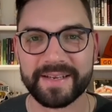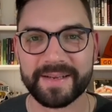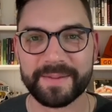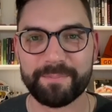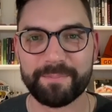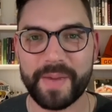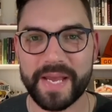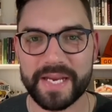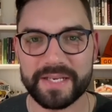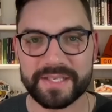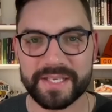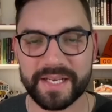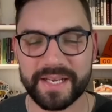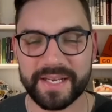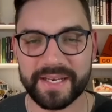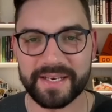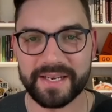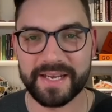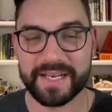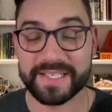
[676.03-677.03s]
makes
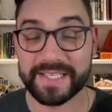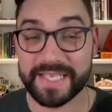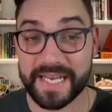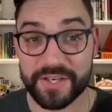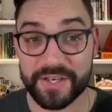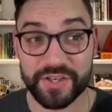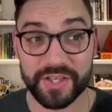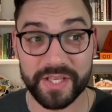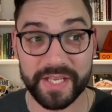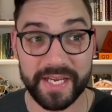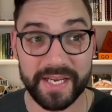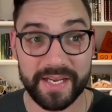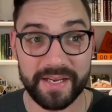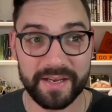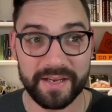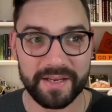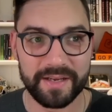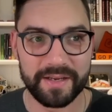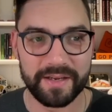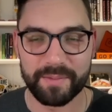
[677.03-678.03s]
it
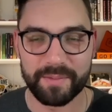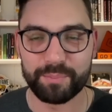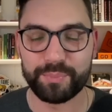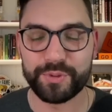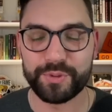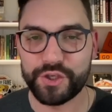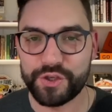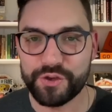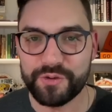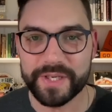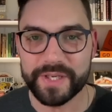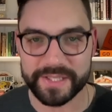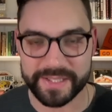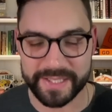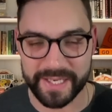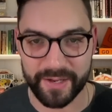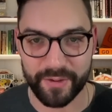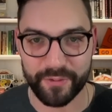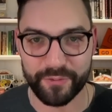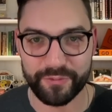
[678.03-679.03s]
essentially
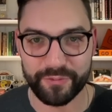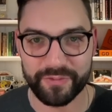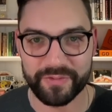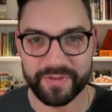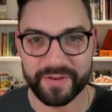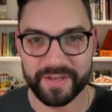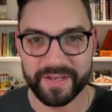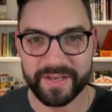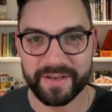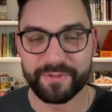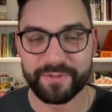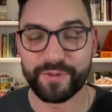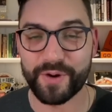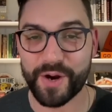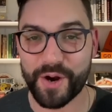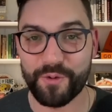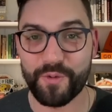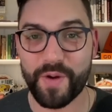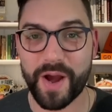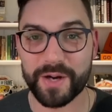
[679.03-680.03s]
punitive for
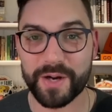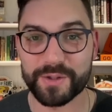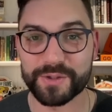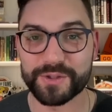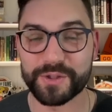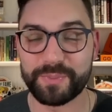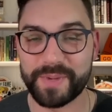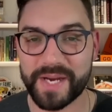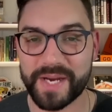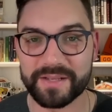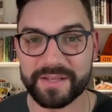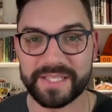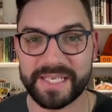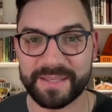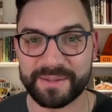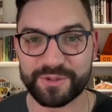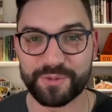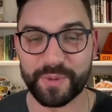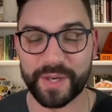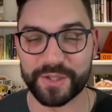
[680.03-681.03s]
Aaron Rodgers to be on the team
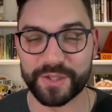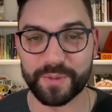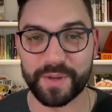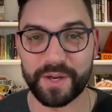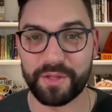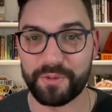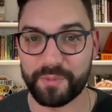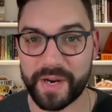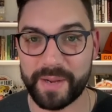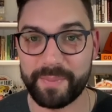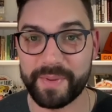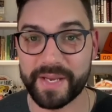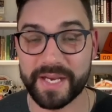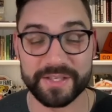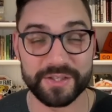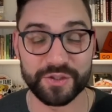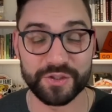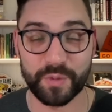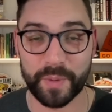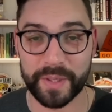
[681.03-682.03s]
in 2023
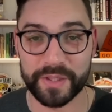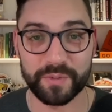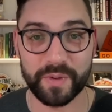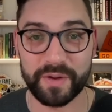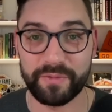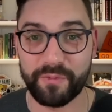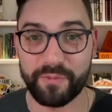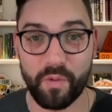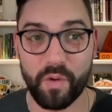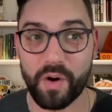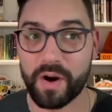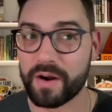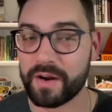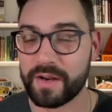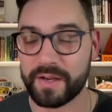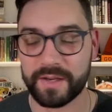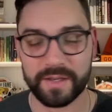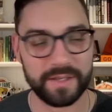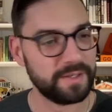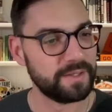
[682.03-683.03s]
because in 2024,
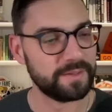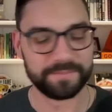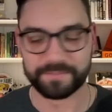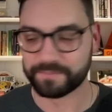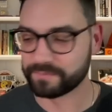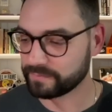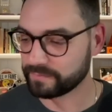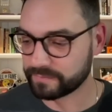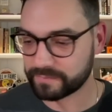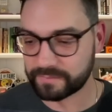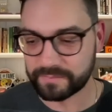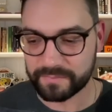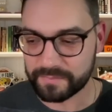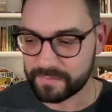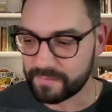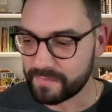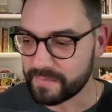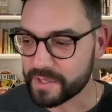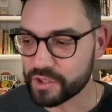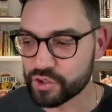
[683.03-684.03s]

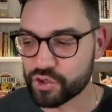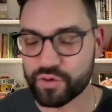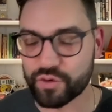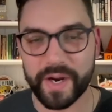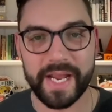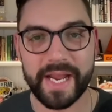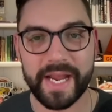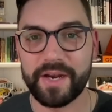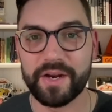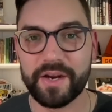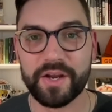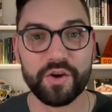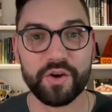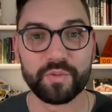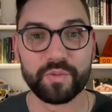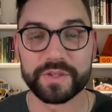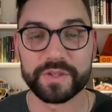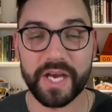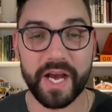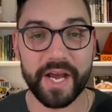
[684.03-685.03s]
trade,
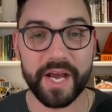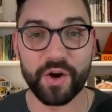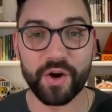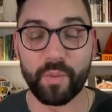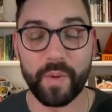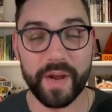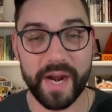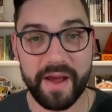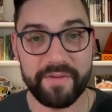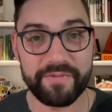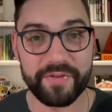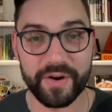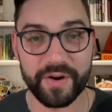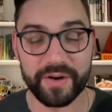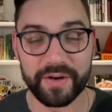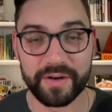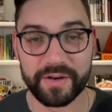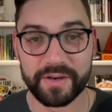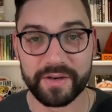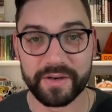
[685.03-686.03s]
retire,
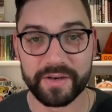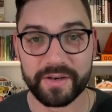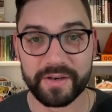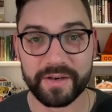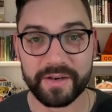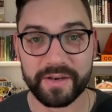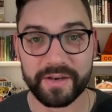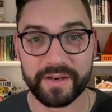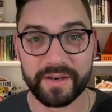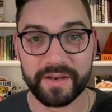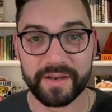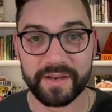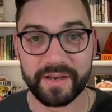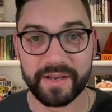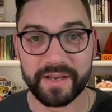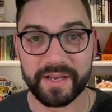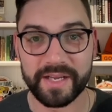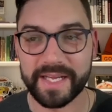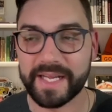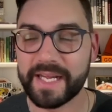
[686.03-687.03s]
whatever,
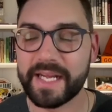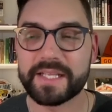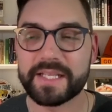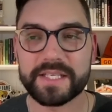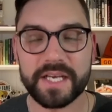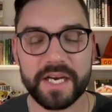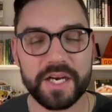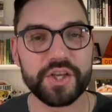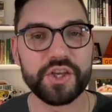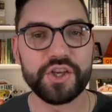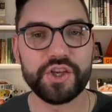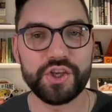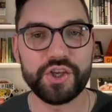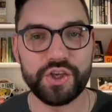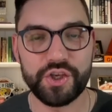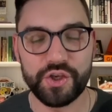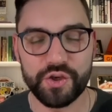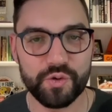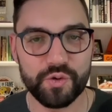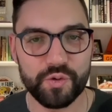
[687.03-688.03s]
it's a
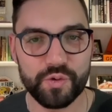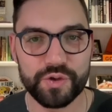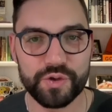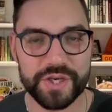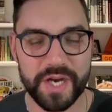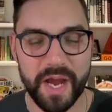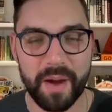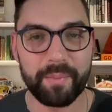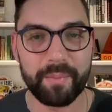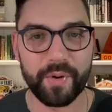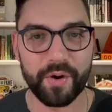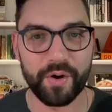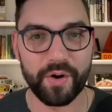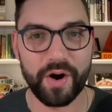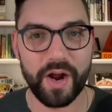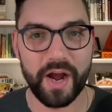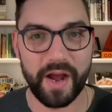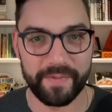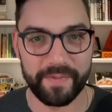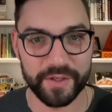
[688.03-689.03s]
huge
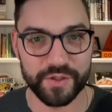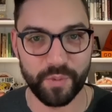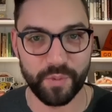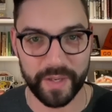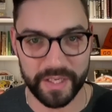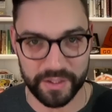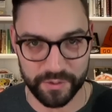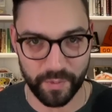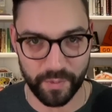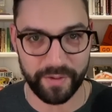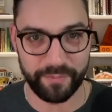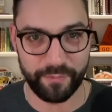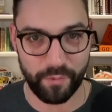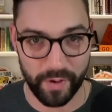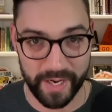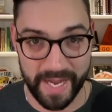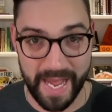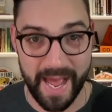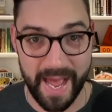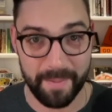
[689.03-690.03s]
number on the
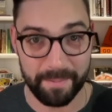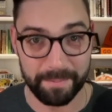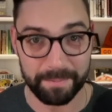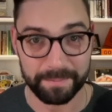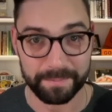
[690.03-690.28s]
2024 cap.